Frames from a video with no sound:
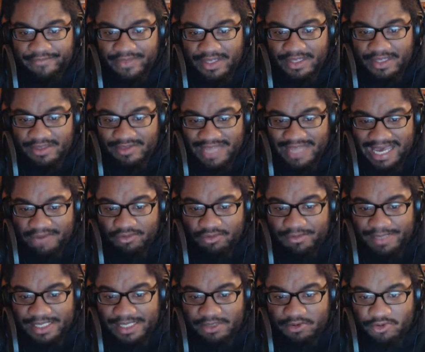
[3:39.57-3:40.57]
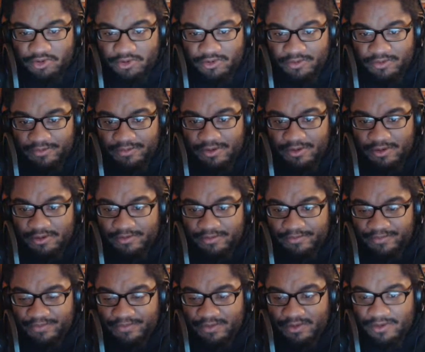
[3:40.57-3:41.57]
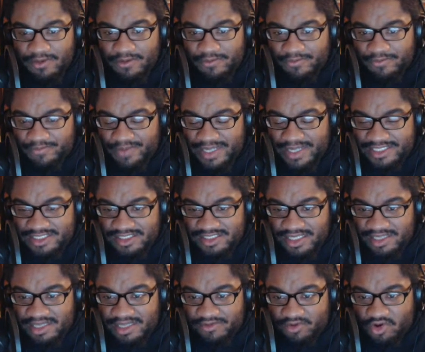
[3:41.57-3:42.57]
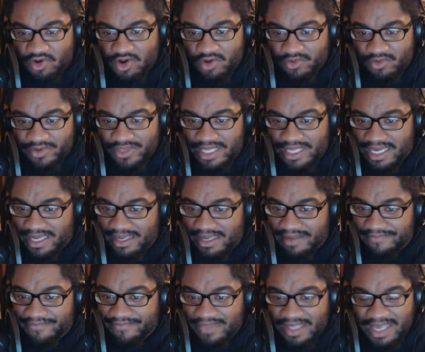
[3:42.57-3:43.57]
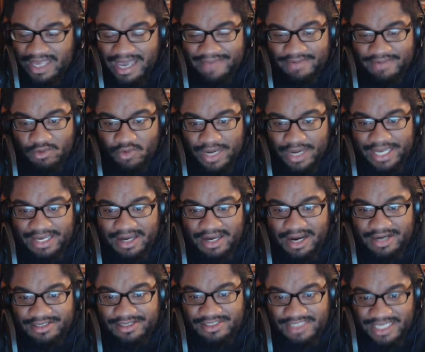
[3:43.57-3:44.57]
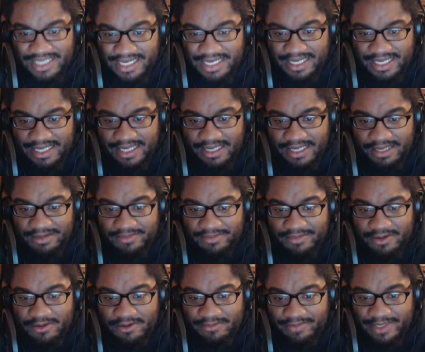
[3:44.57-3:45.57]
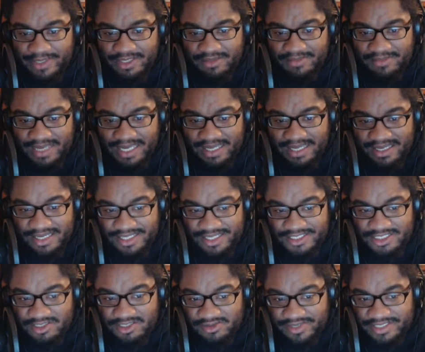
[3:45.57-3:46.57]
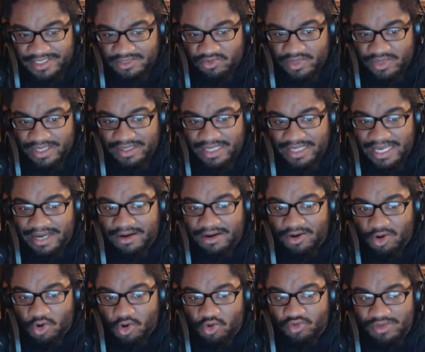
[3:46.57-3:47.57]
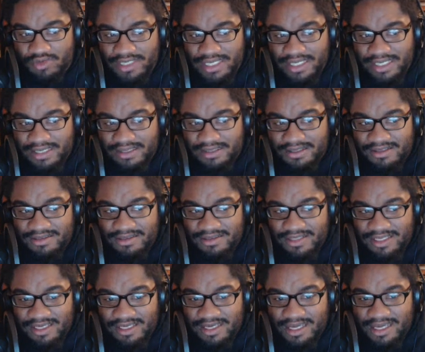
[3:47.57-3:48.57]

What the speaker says: that would be cool. Because there's nothing wrong with like having white characters in a game, but the main issue is when they are only the